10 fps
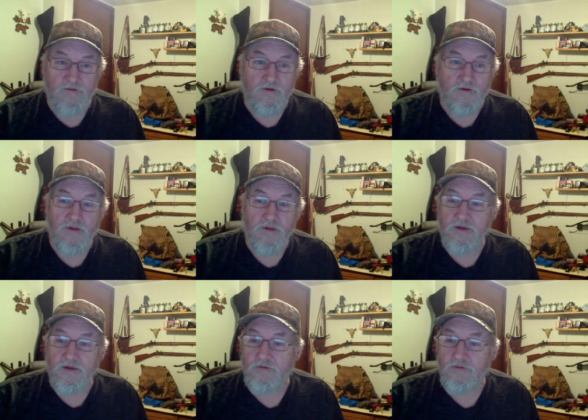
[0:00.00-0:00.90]
and all that,
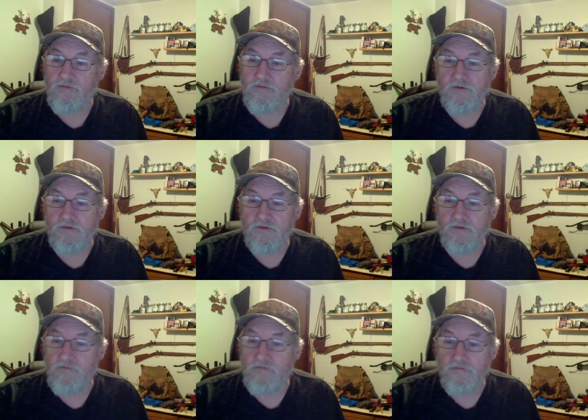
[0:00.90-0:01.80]
and just
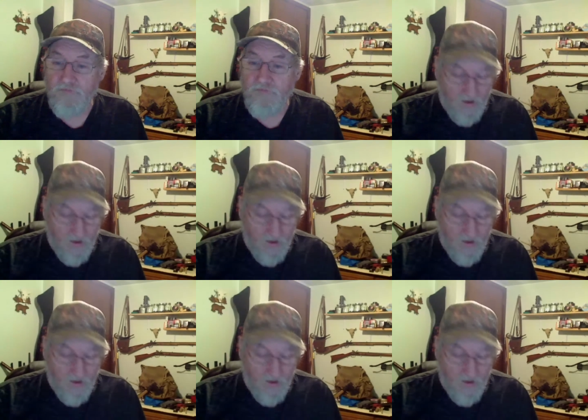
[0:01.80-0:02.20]
now I